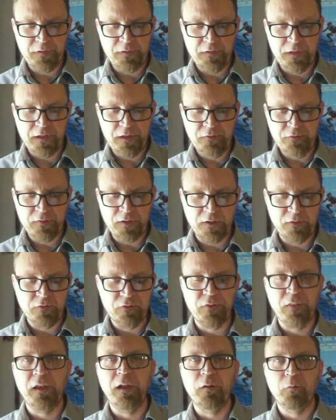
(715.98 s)
he says
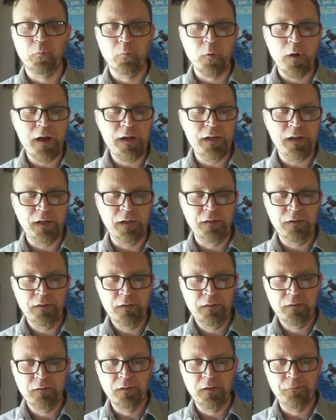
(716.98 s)
that writing
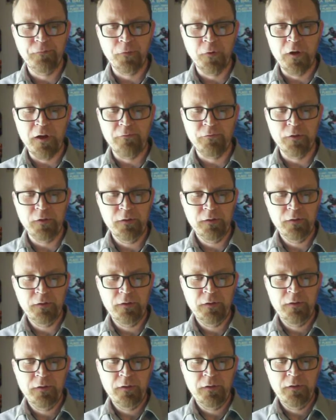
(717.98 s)
Live Forever
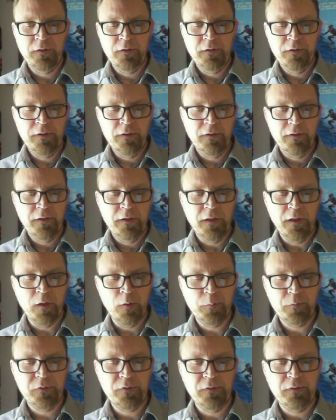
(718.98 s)

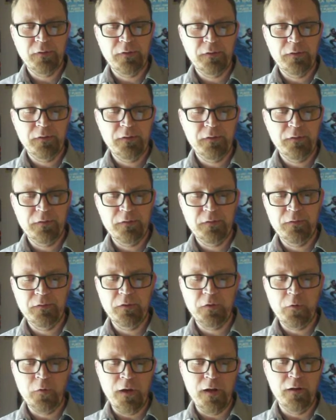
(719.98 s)
helped the
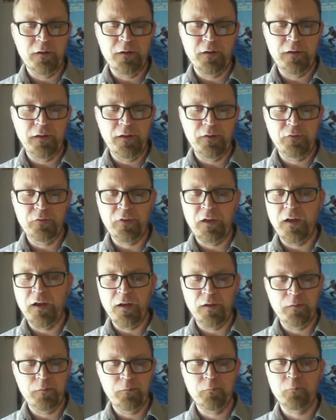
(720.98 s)
creator is
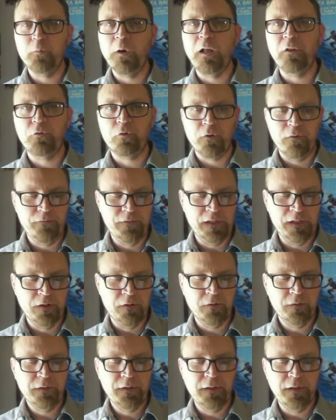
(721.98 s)
uh, Raul
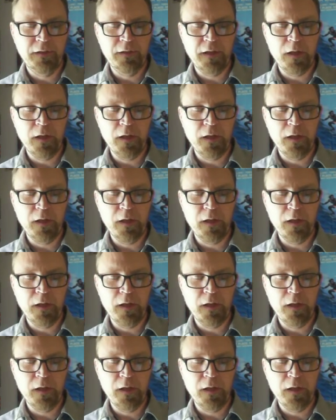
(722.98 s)
Trevino. It